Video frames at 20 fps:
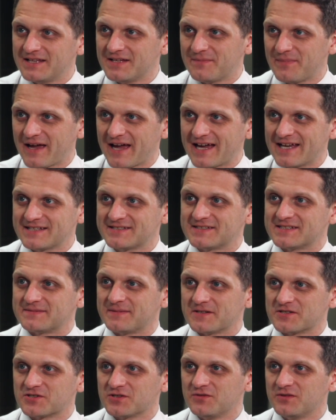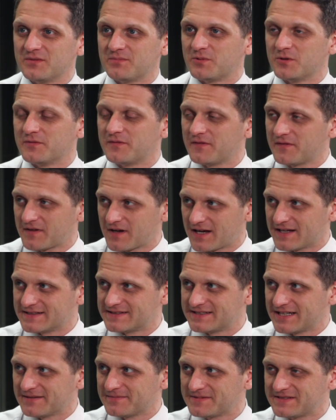in the past, especially with proof of
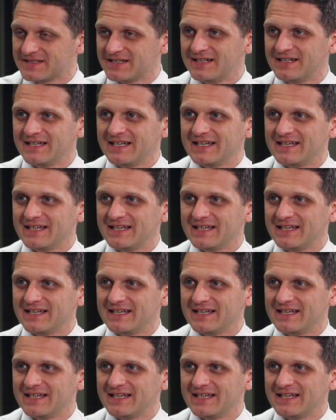concepts,